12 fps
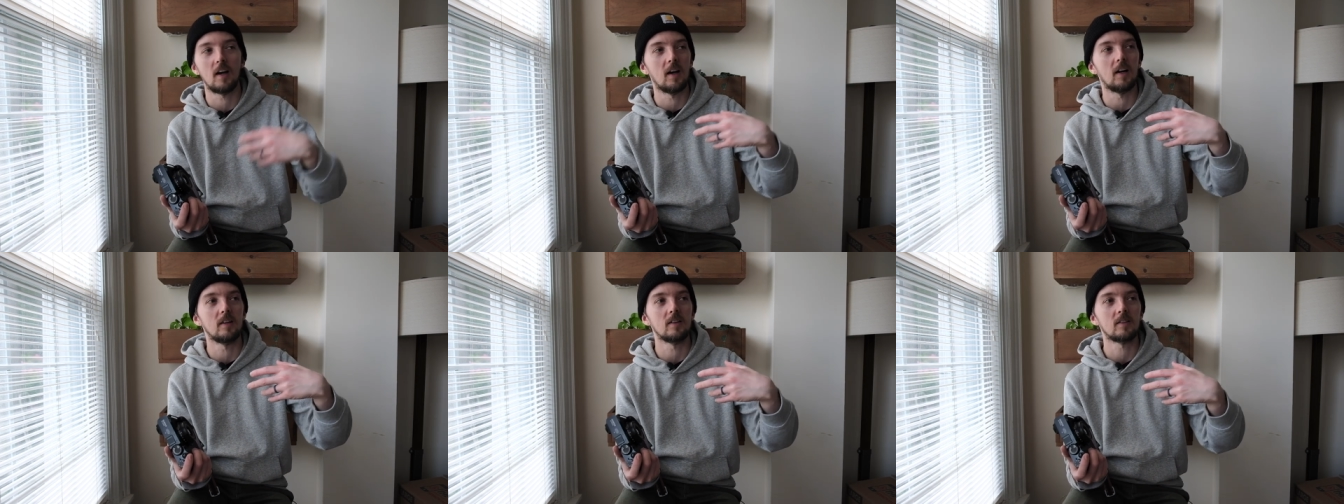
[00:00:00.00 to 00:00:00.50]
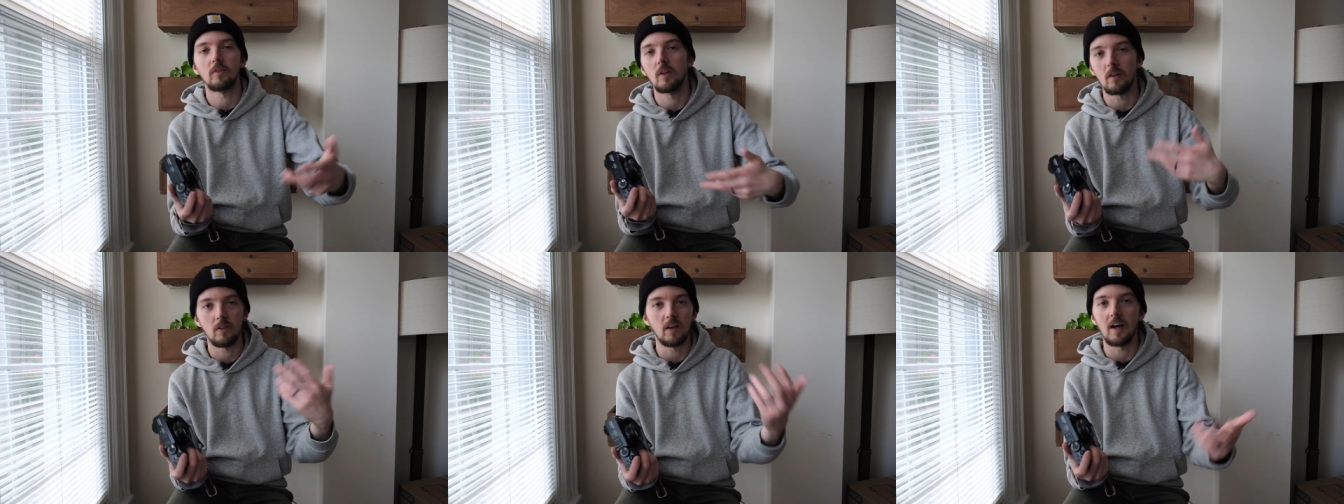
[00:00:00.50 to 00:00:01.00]
and
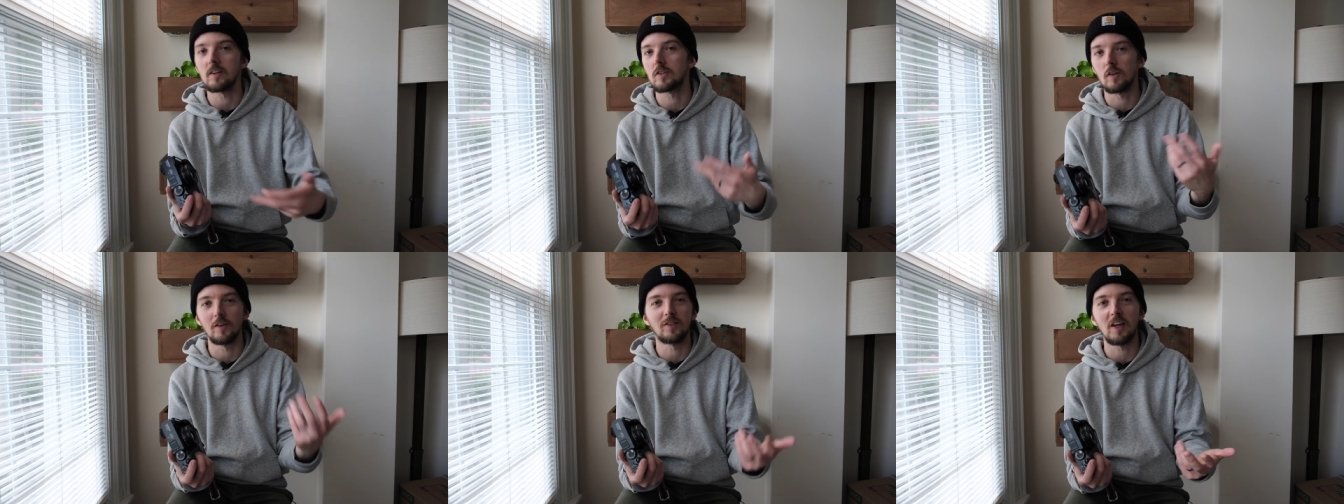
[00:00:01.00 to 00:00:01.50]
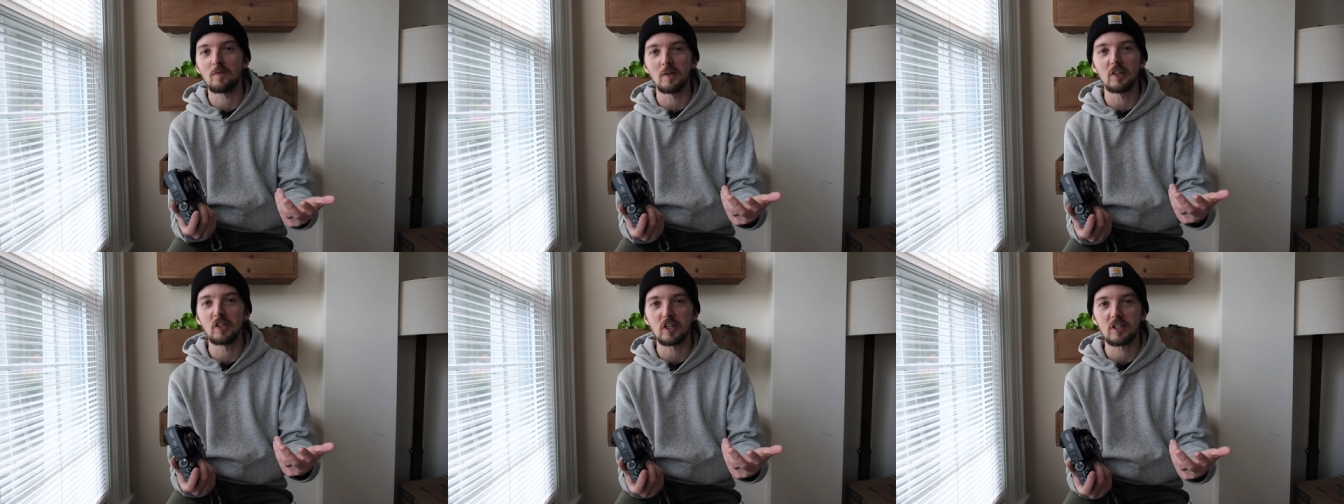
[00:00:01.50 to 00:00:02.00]
that sort of gave me
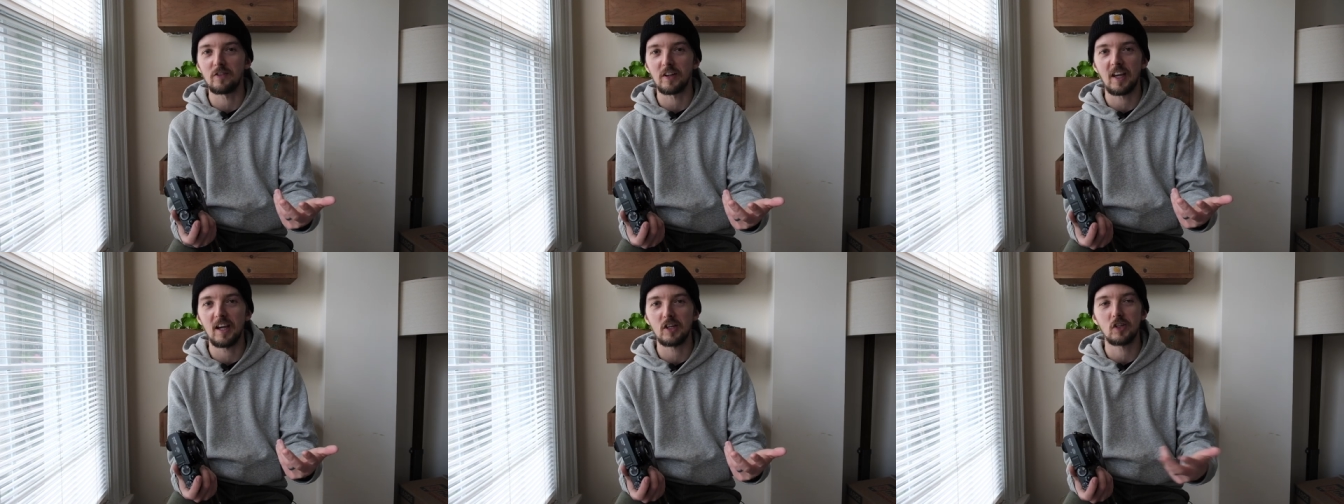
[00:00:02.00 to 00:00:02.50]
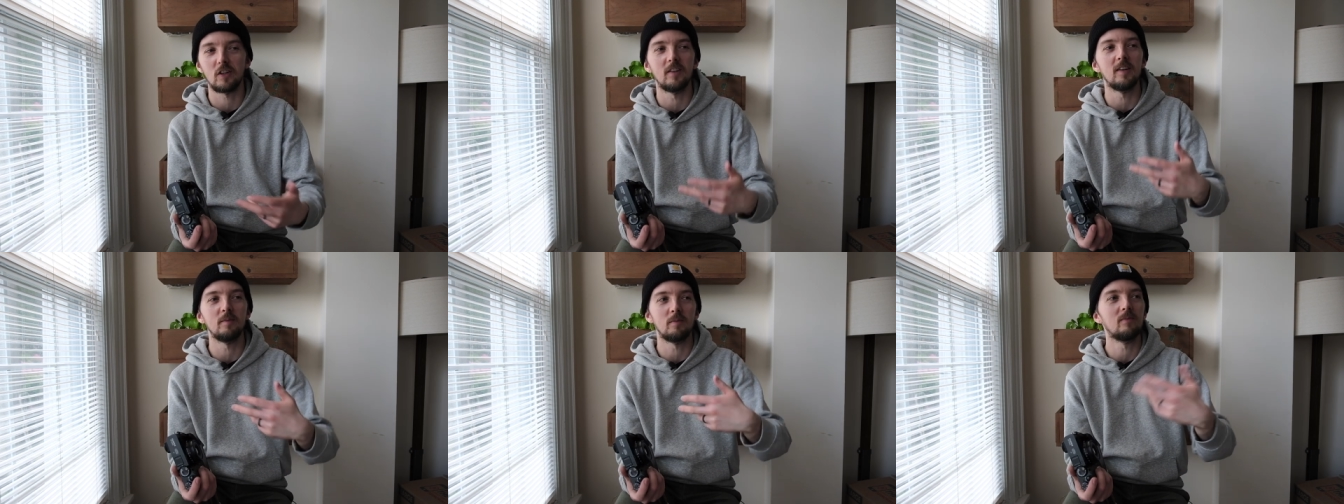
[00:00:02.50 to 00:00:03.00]
the justification
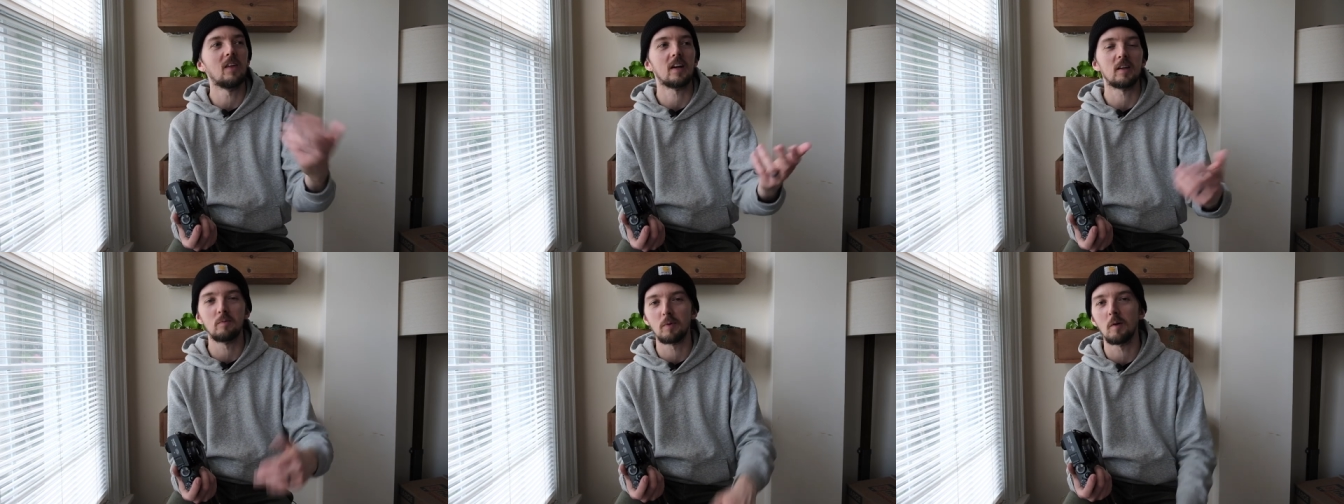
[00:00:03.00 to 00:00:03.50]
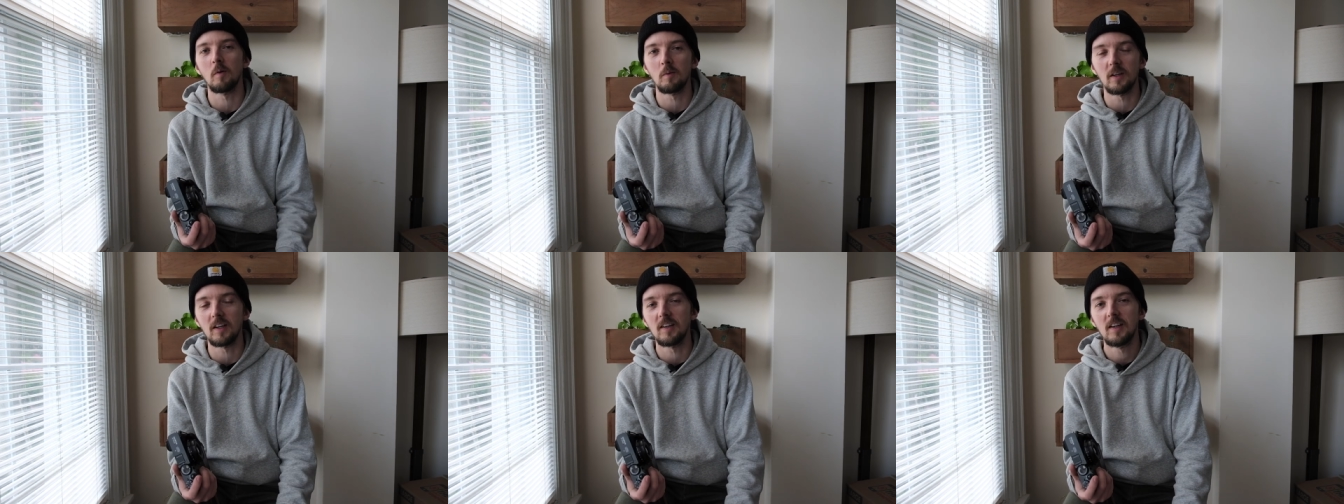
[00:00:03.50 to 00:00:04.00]
that I could
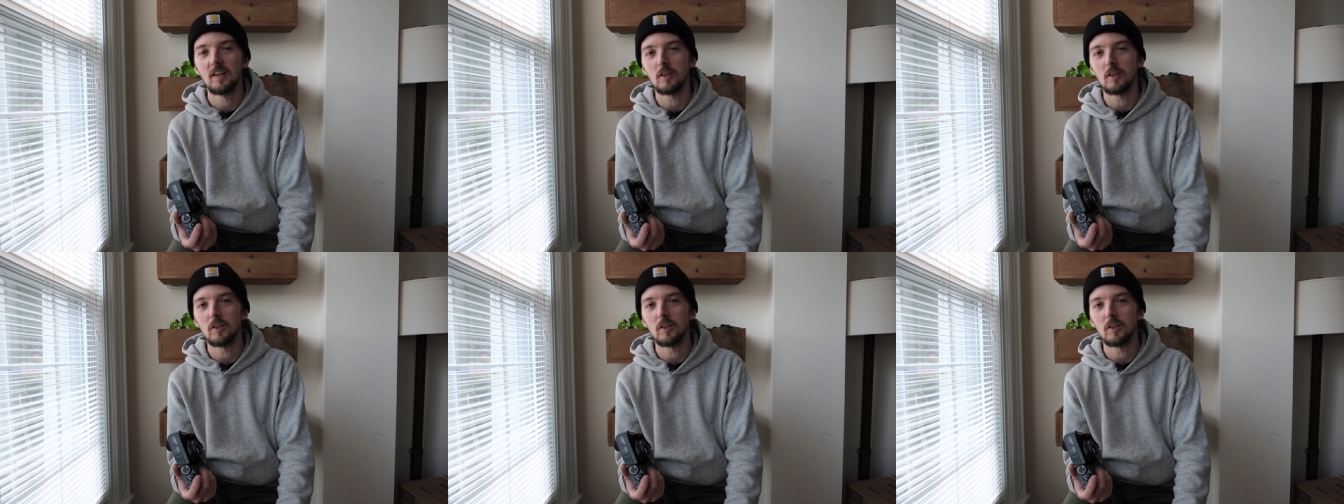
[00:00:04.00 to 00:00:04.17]
probably